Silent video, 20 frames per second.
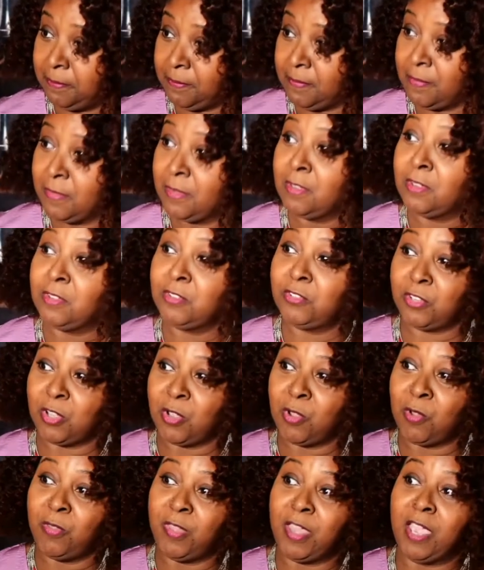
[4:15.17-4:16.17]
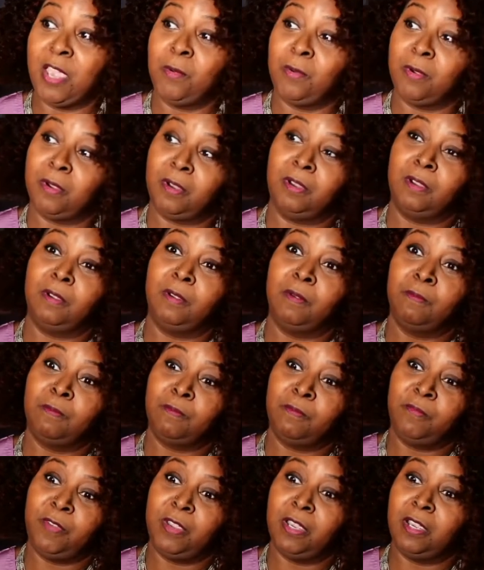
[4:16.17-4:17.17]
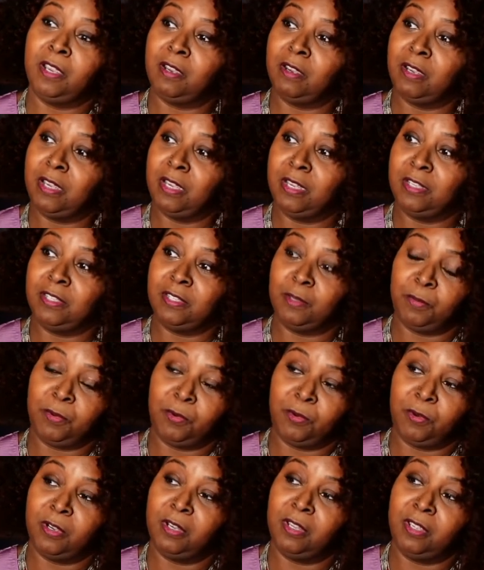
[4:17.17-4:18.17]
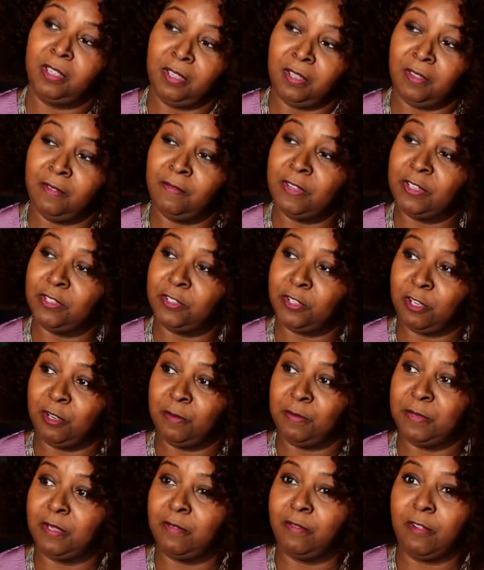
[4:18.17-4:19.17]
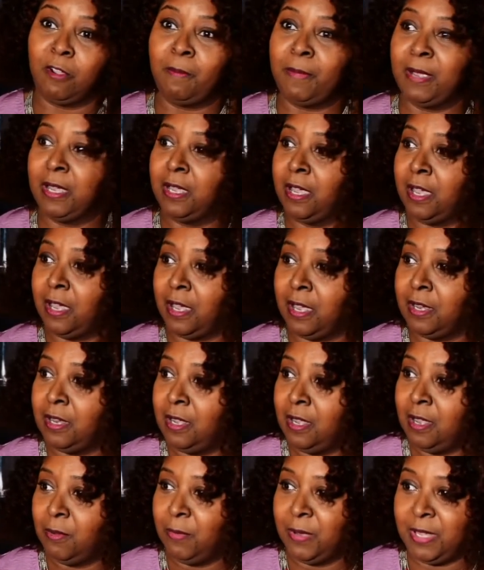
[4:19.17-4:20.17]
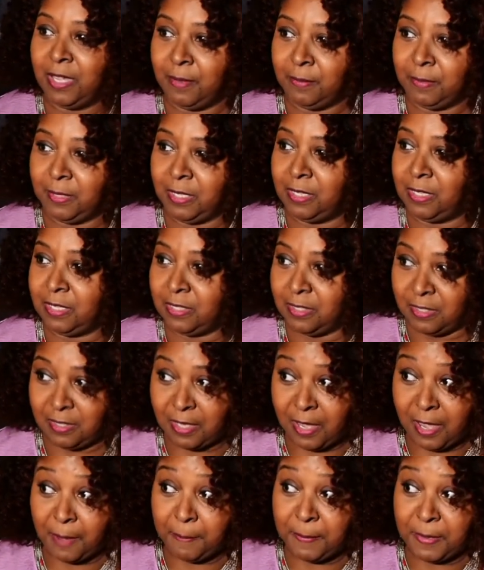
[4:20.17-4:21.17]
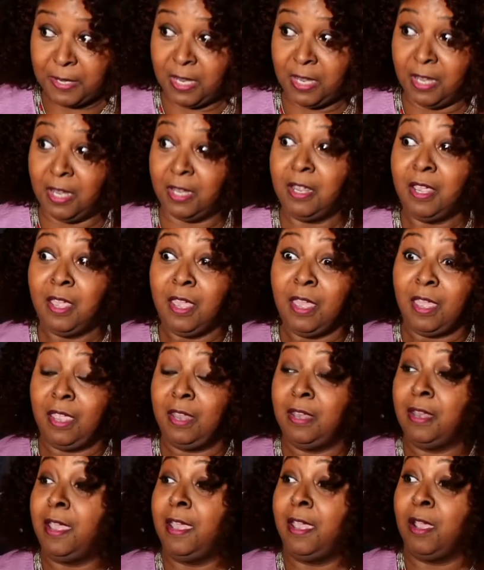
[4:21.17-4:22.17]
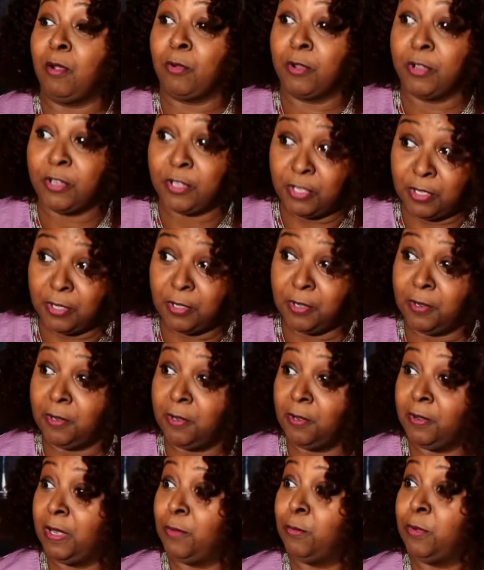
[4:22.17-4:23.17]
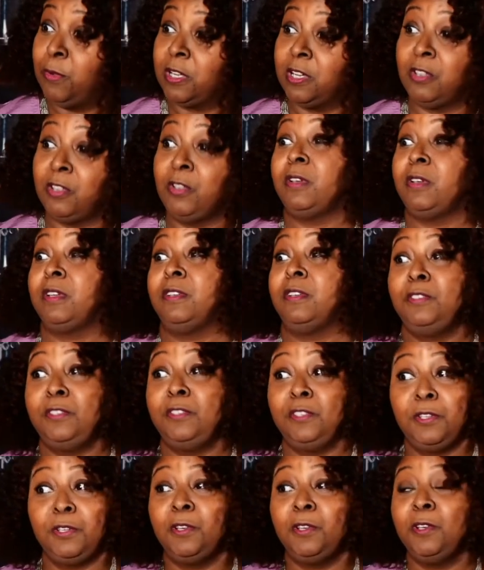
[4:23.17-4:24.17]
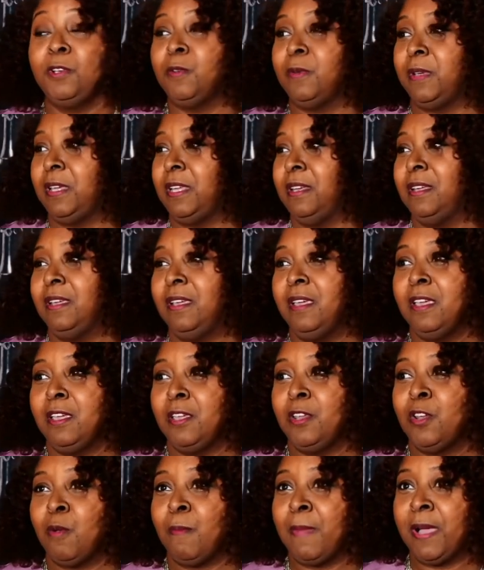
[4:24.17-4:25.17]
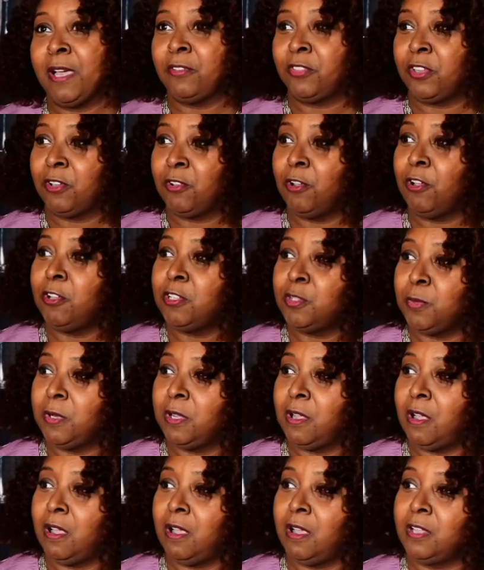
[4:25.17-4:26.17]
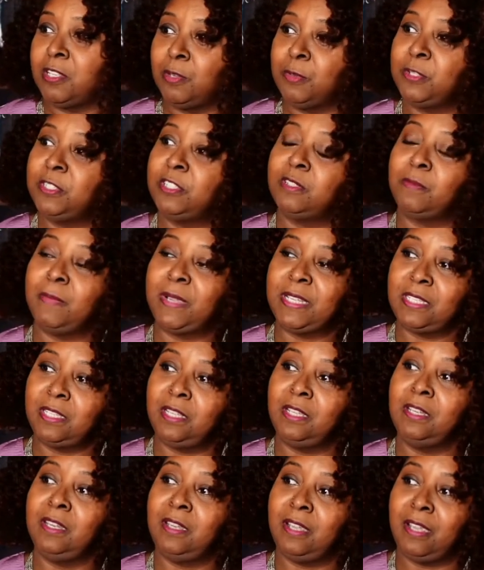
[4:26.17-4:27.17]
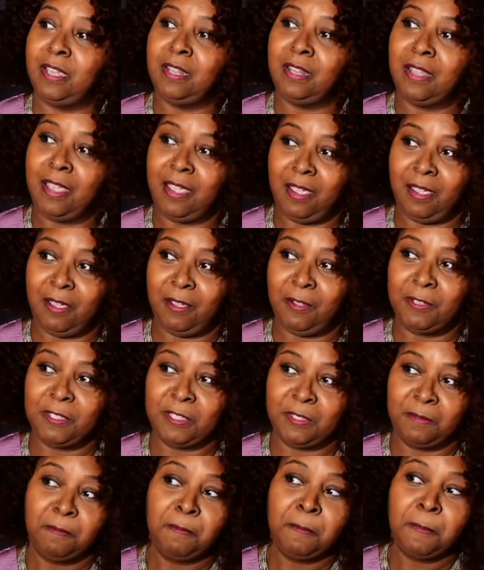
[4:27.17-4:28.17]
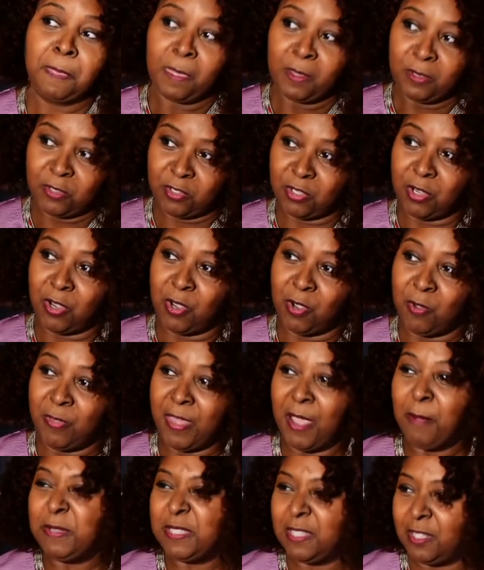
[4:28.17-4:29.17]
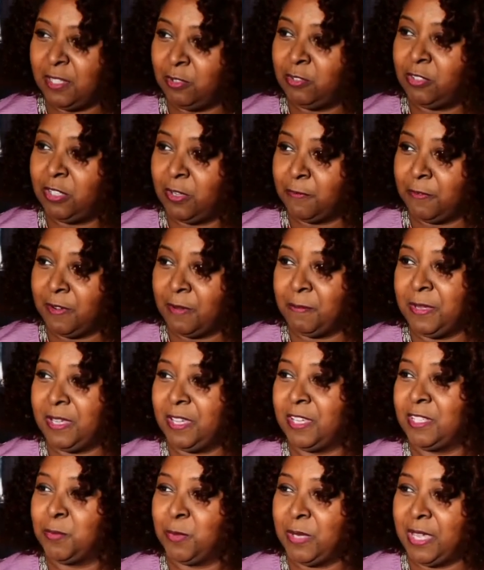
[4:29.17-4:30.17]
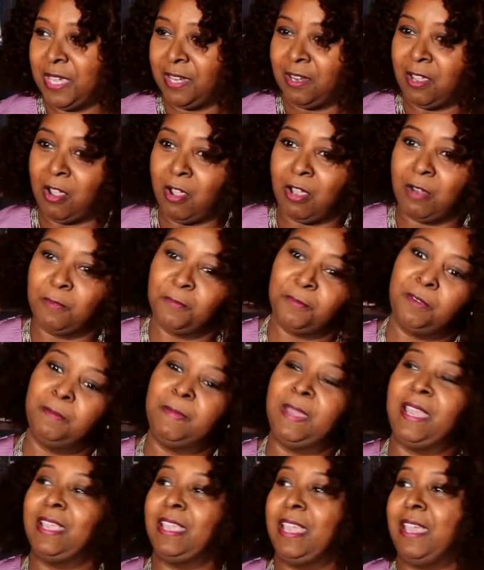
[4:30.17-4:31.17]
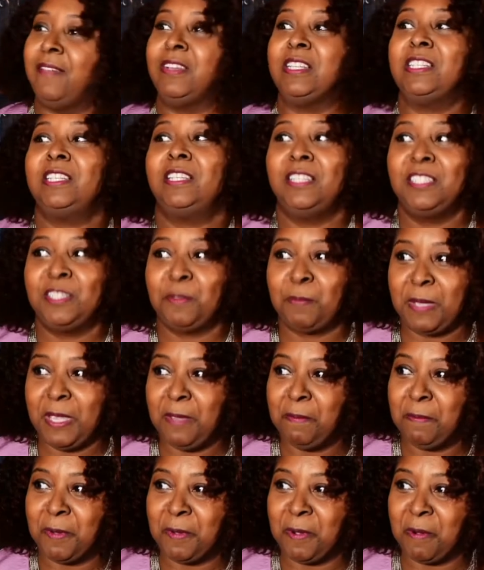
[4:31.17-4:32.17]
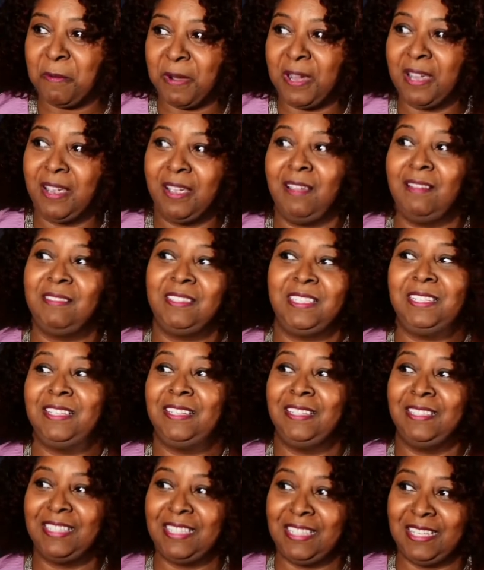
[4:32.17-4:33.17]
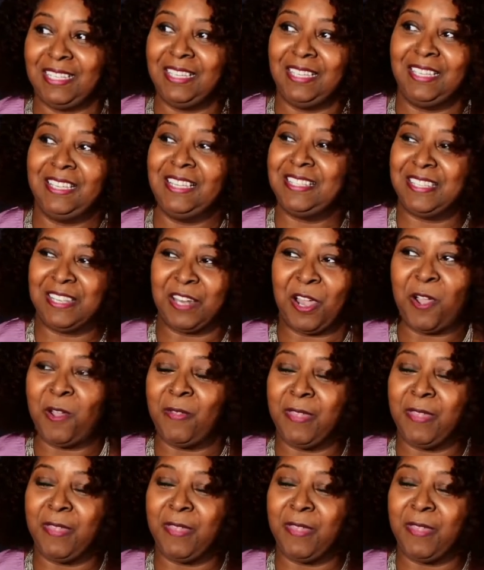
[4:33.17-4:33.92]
Mm. So they were very supportive in terms of, oh my God, we can't believe this, is happening. and how are you? And what are you going to do? And, you know, my the girls were gone, so it's just my son and I in the house. Mm -hmm. So that was a little different because we had gone from like having tons of people around, tons of kids mm -hmm. and mm-hmm.